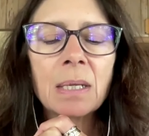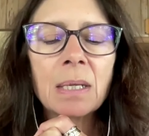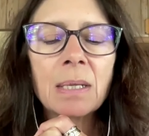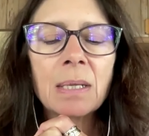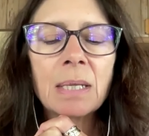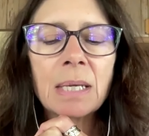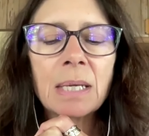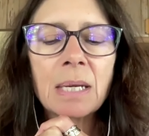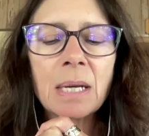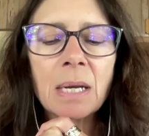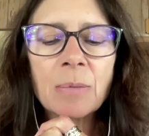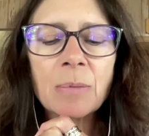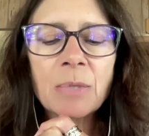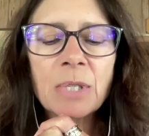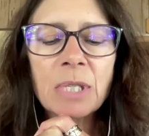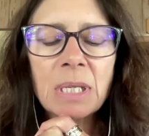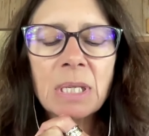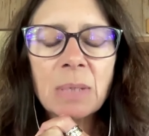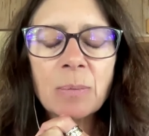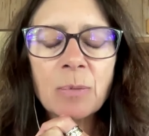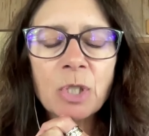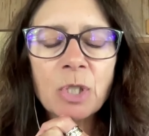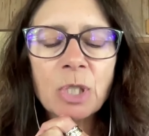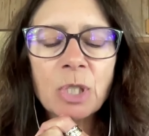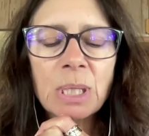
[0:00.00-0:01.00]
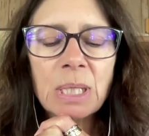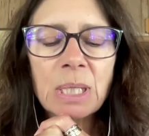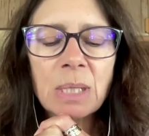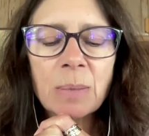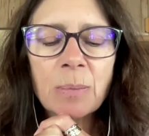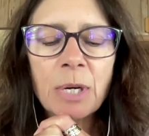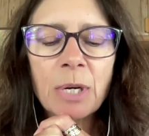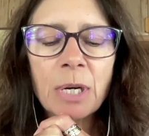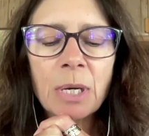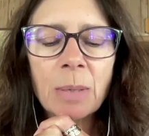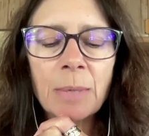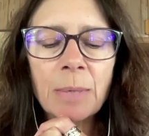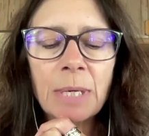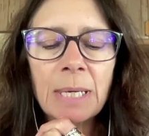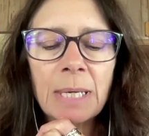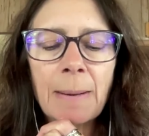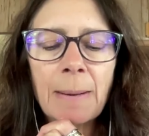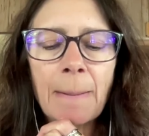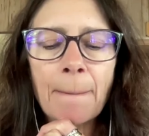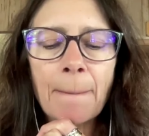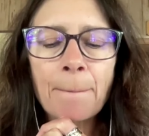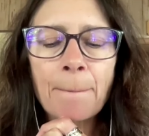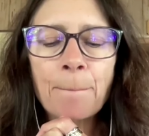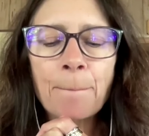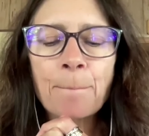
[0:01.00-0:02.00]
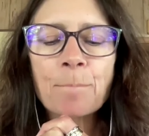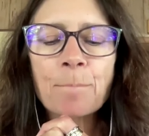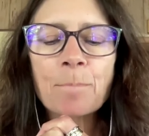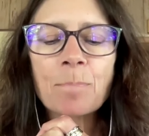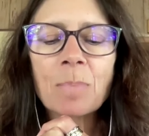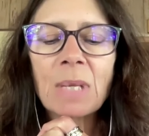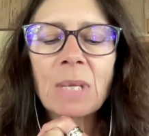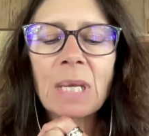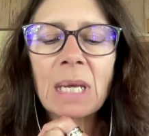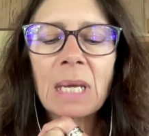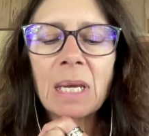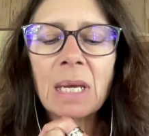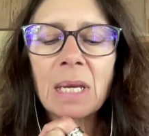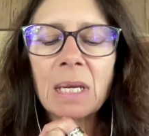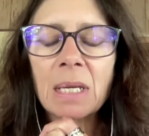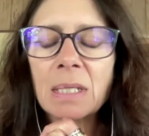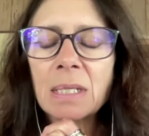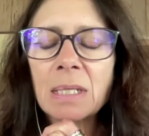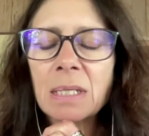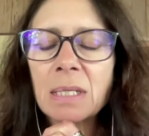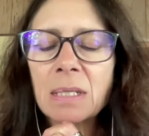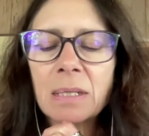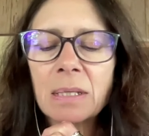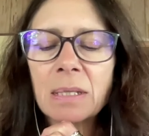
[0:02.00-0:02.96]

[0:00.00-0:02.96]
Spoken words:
they come to the emergency department, and